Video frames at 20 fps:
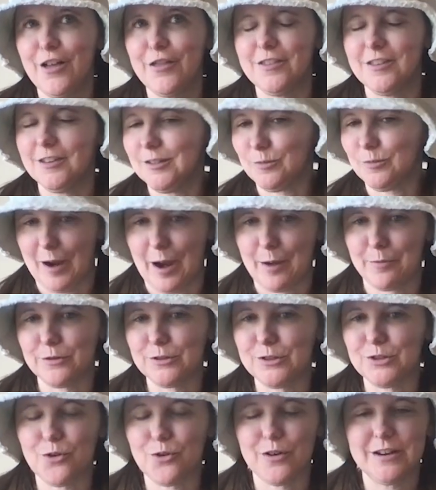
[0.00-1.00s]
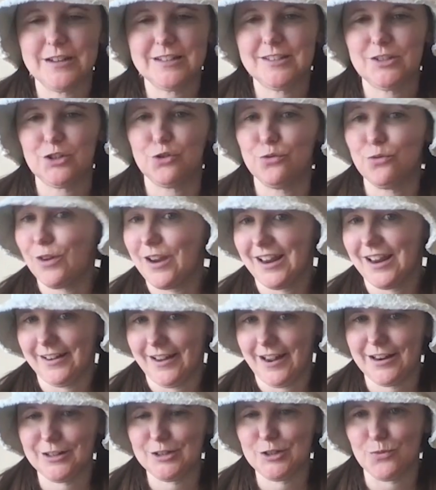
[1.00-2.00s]
these Bible stories to
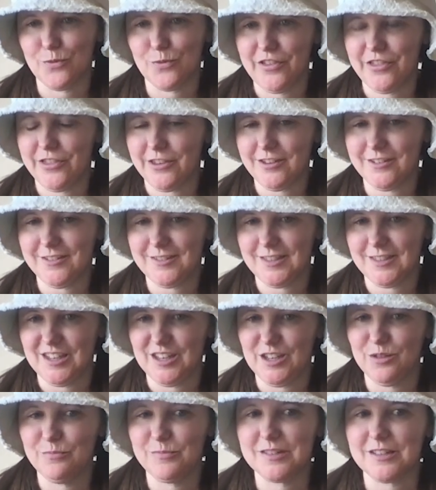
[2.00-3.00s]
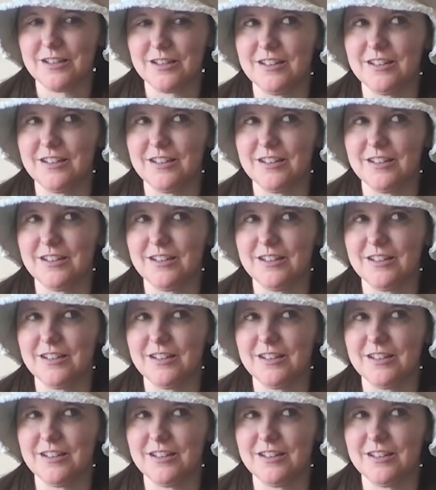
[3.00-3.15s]
connect with these themes.